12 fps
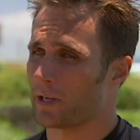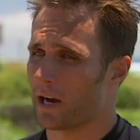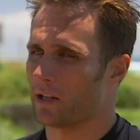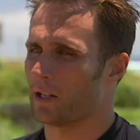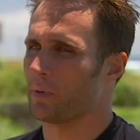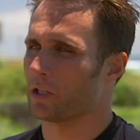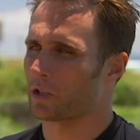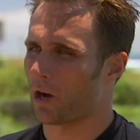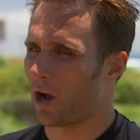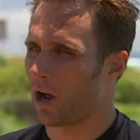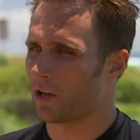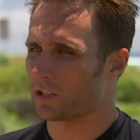our Olympic
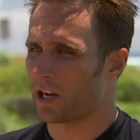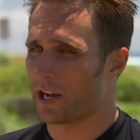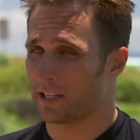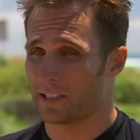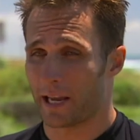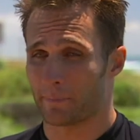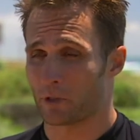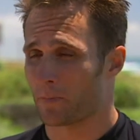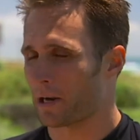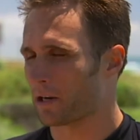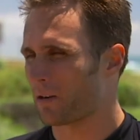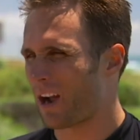trials, I had kept on
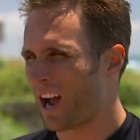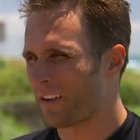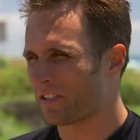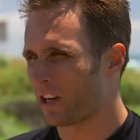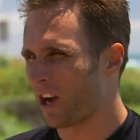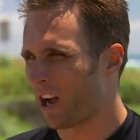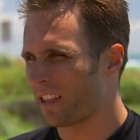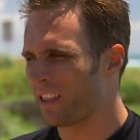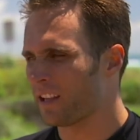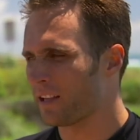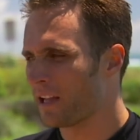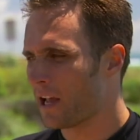my craft and I, I
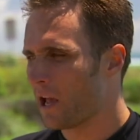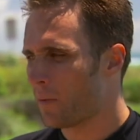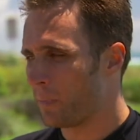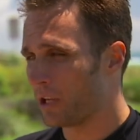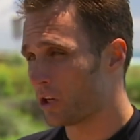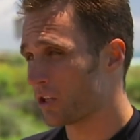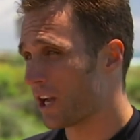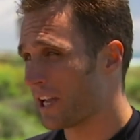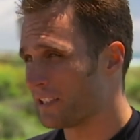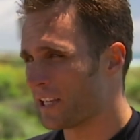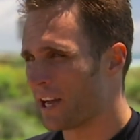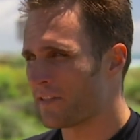think because I
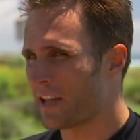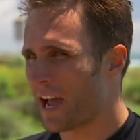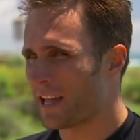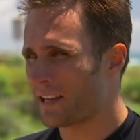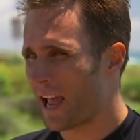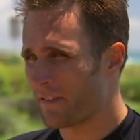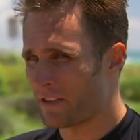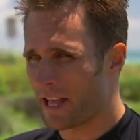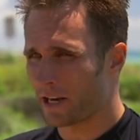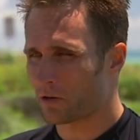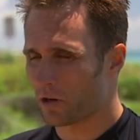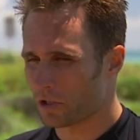had done that, having
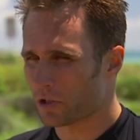that cross